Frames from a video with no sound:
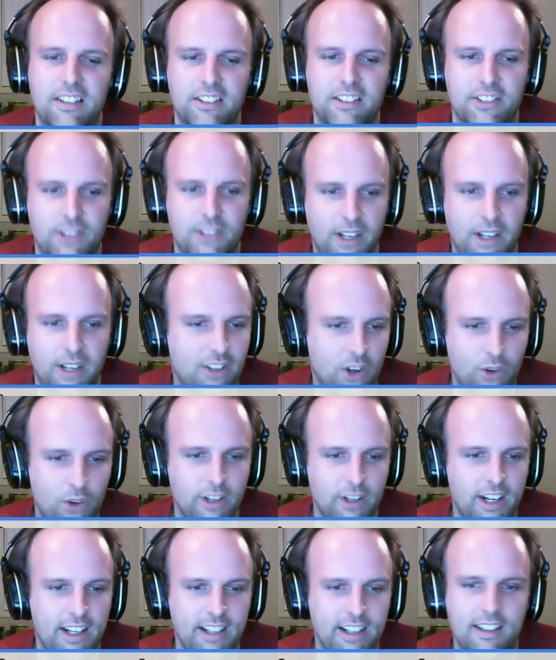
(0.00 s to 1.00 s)
So I
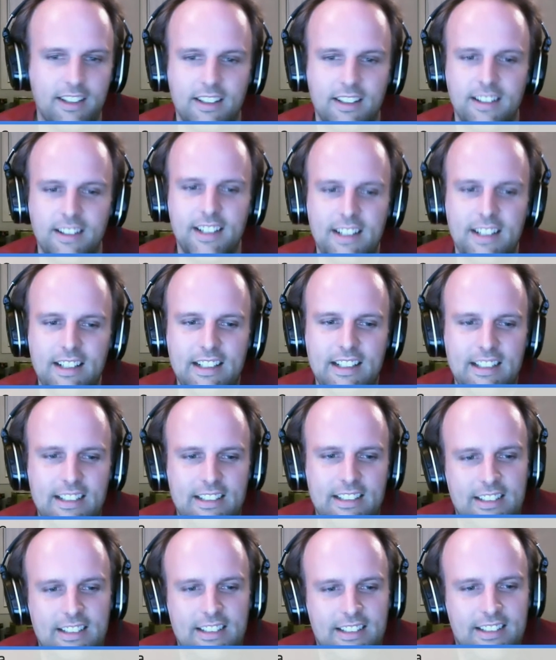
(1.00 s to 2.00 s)
dove right in.
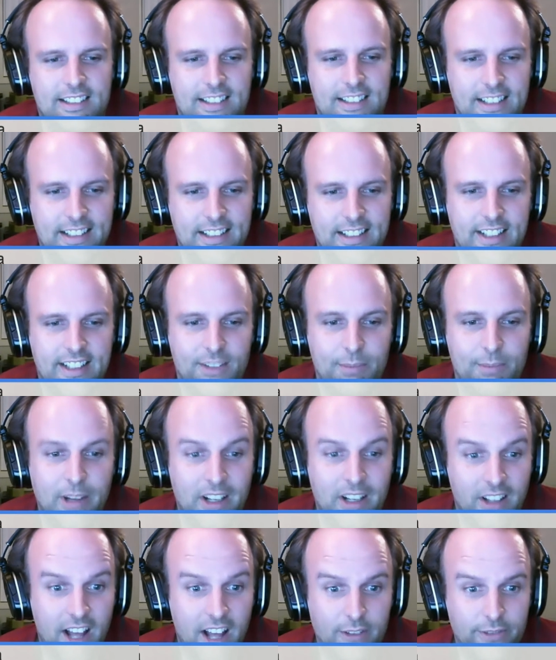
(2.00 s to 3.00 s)
It has been
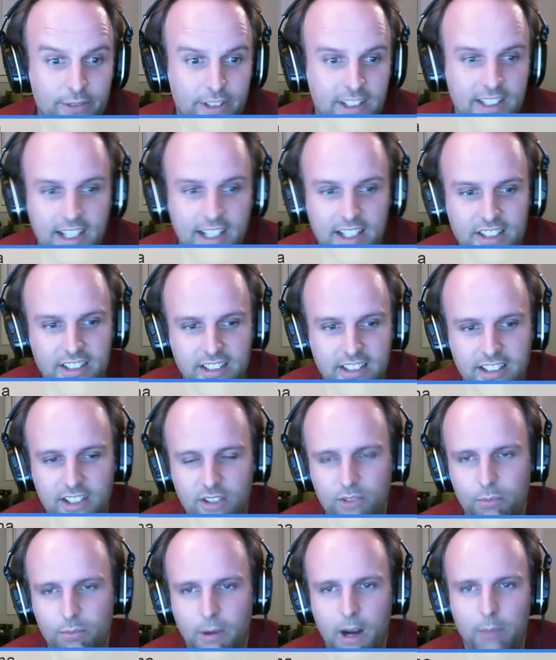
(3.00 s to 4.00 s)
a lot of fun, actually. The
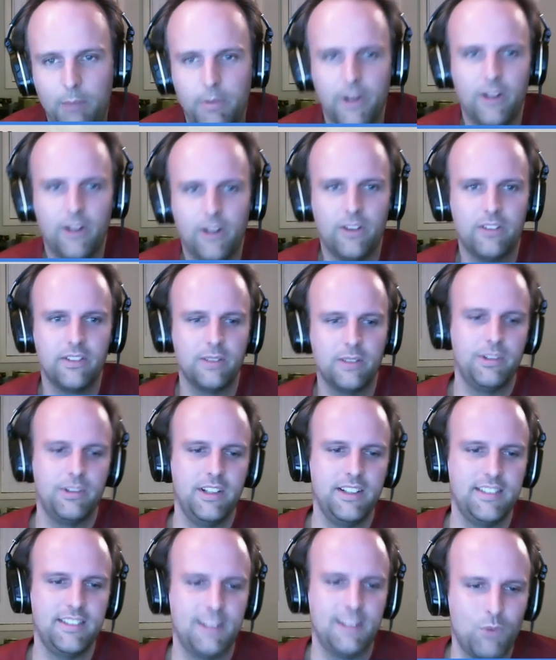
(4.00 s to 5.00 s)
queues popping all over the
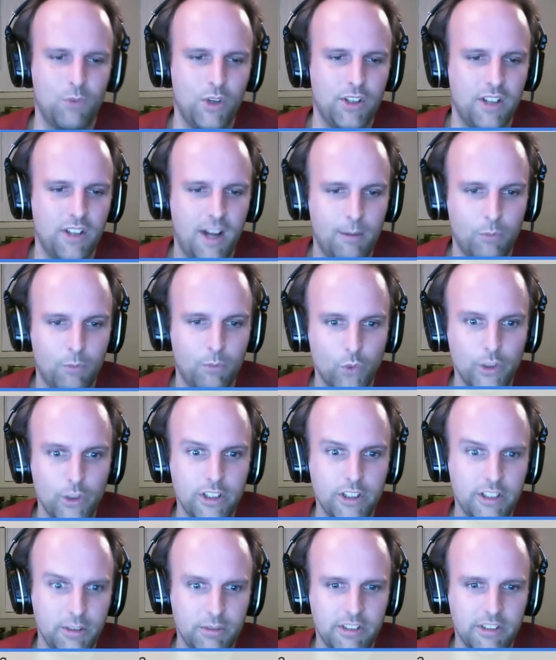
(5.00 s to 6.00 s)
place. I'm
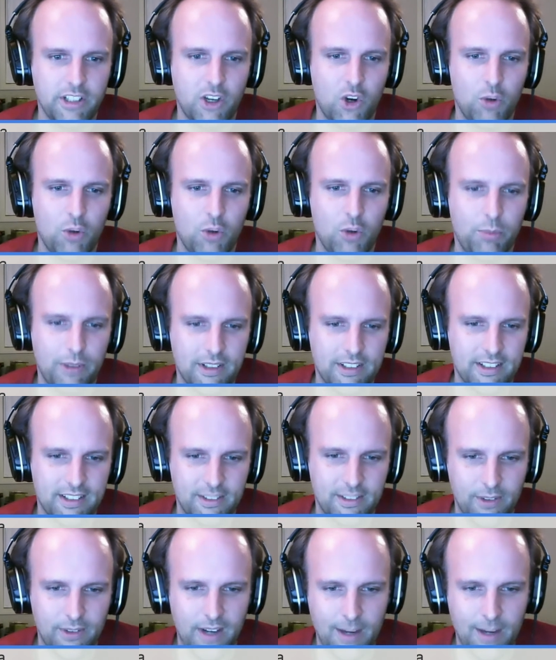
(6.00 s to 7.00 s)
really, really hoping that
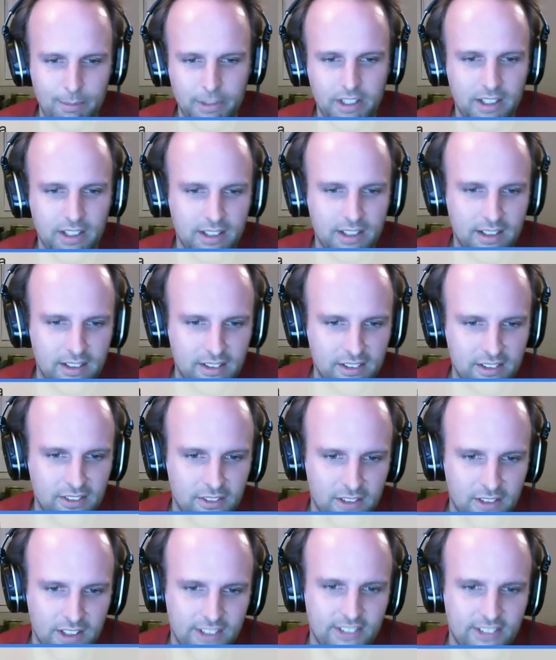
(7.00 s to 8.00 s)
the rapid and
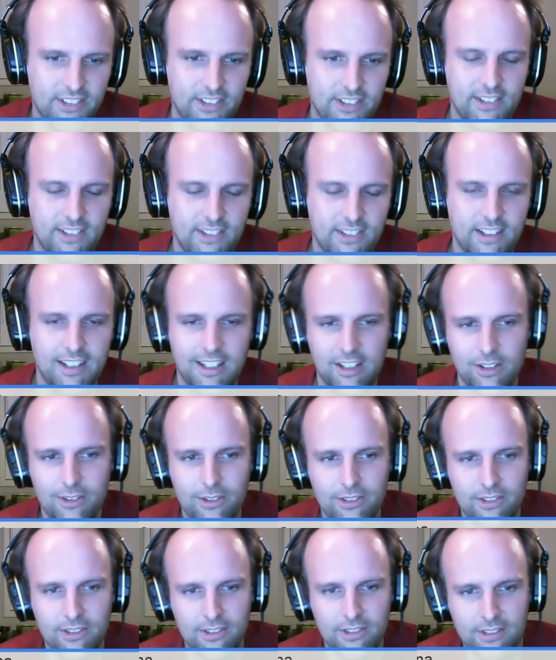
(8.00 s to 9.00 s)
consistent
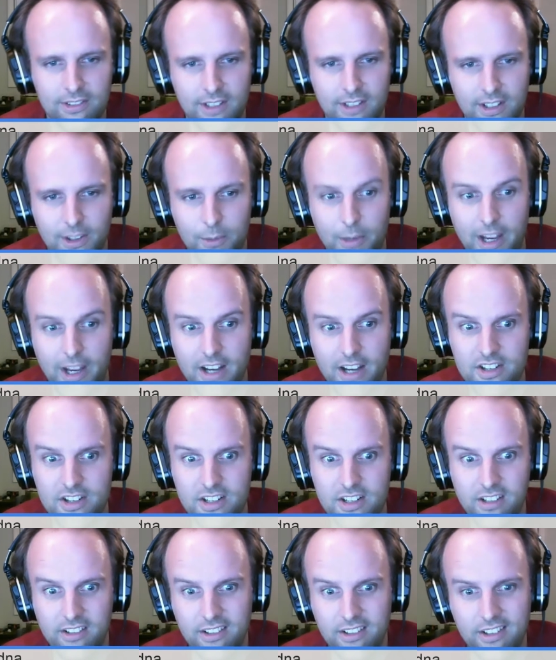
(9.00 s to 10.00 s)
queues on the
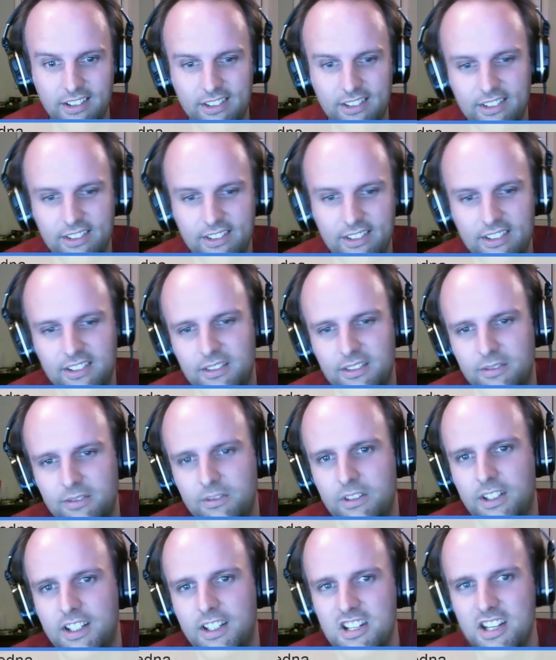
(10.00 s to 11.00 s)
Bastion, at least,
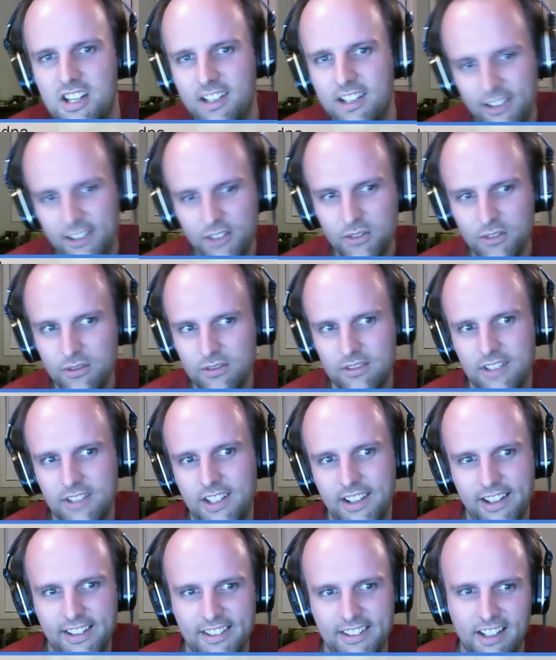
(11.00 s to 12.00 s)
continue,
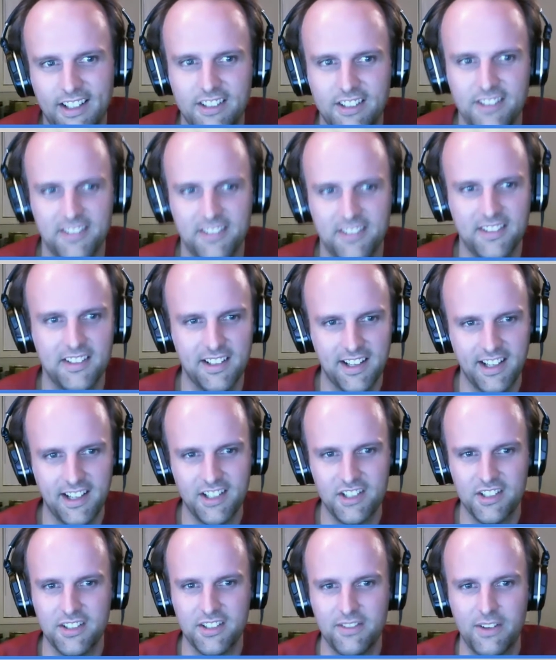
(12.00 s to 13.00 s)
and that it's not just an
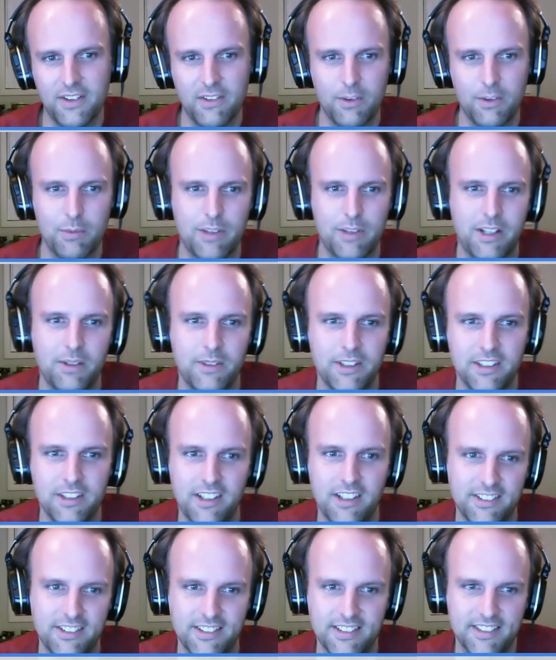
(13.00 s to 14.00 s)
indication of everybody
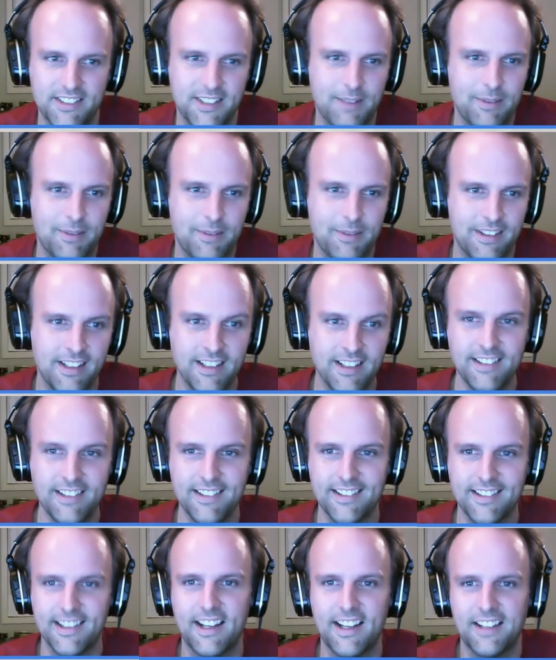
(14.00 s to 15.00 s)
realizing the same
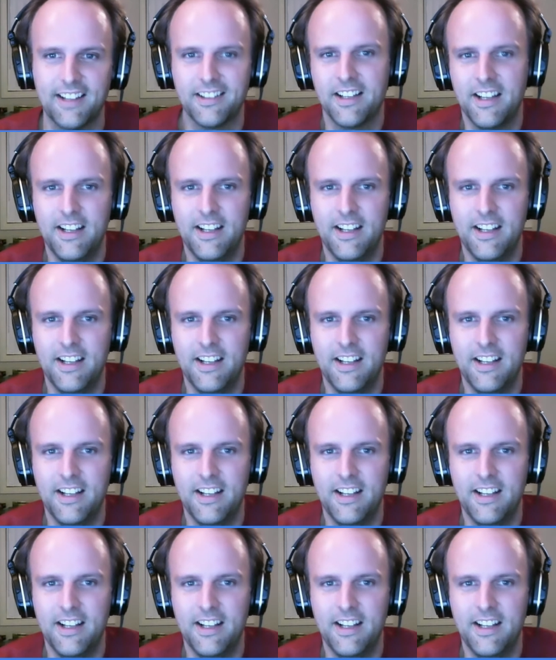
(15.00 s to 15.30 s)
thing, that